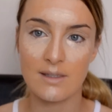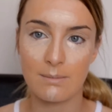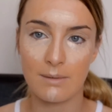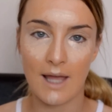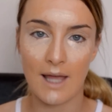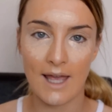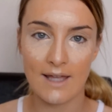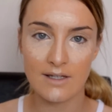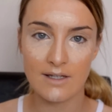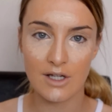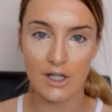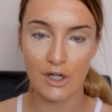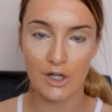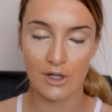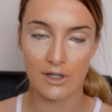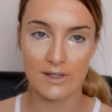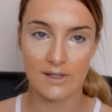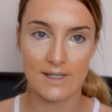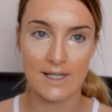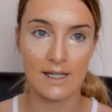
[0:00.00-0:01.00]
To blend your
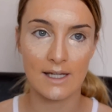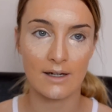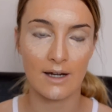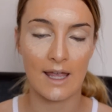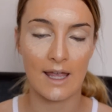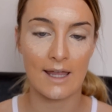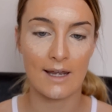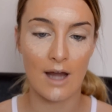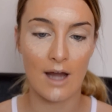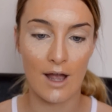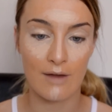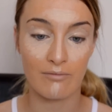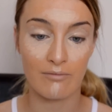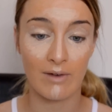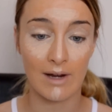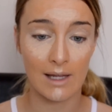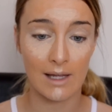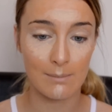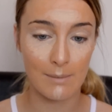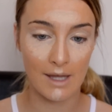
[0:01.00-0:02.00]
concealer in, I
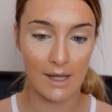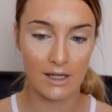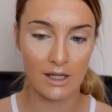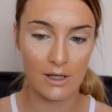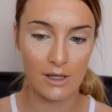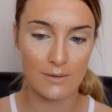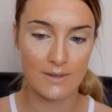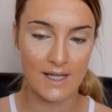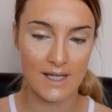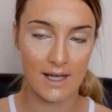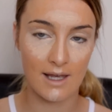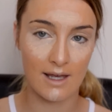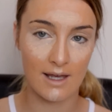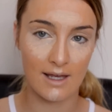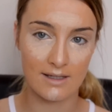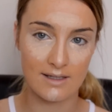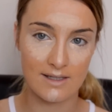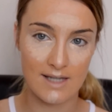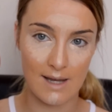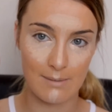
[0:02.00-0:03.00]
recommend using
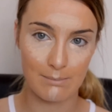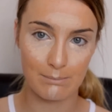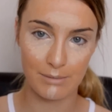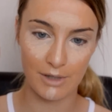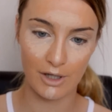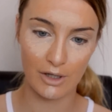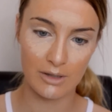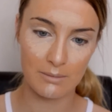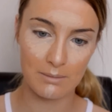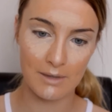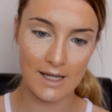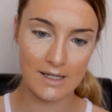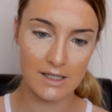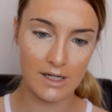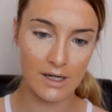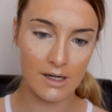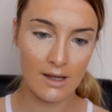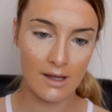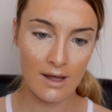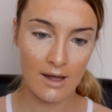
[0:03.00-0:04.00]
a damp beauty
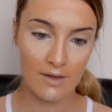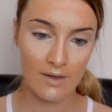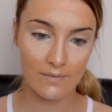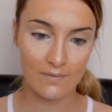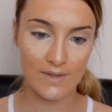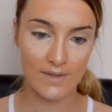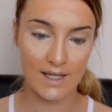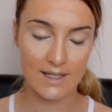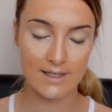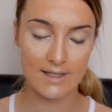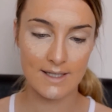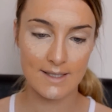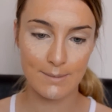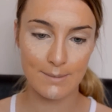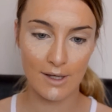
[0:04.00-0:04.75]
blender. This is